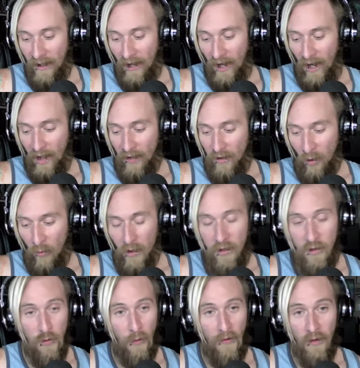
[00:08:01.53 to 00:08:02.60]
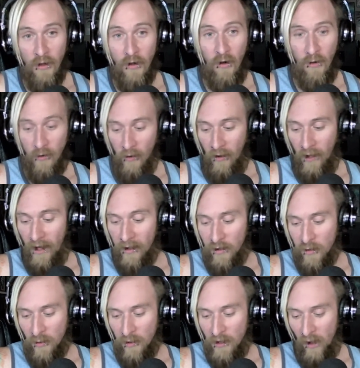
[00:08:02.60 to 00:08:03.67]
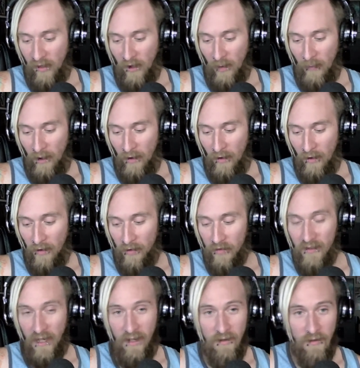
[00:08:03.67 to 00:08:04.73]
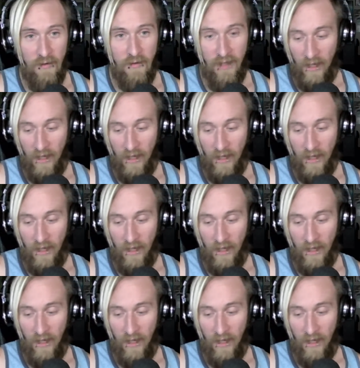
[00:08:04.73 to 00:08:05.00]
I don't enjoy the Colonel. I enjoy nothing about Colonel Sanders.